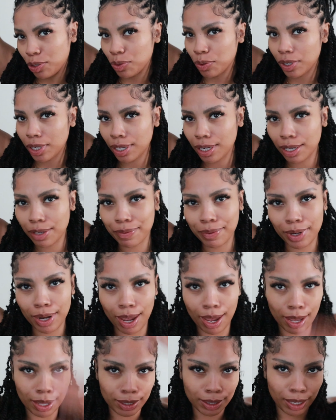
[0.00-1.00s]
You can even
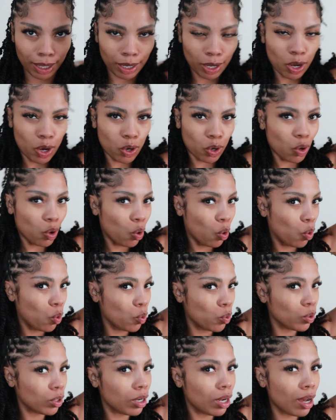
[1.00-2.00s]
add like a
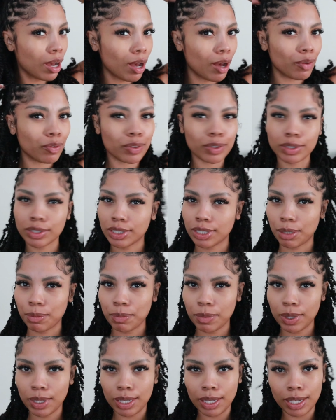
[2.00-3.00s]
gold cuff or
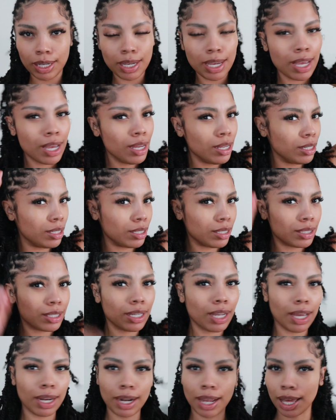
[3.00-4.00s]
something just to
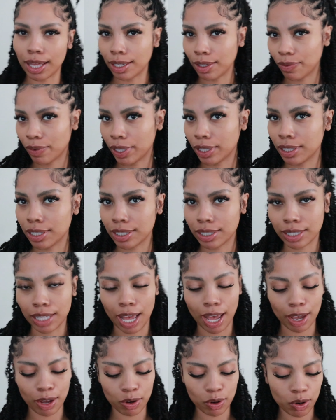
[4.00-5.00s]
kind of elevate the
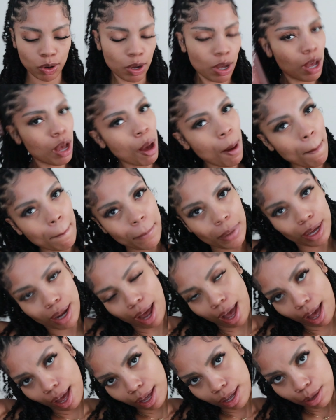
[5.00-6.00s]
style, but
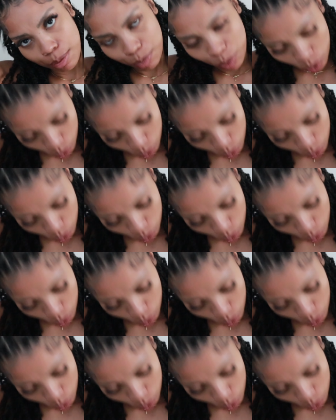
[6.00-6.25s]
I am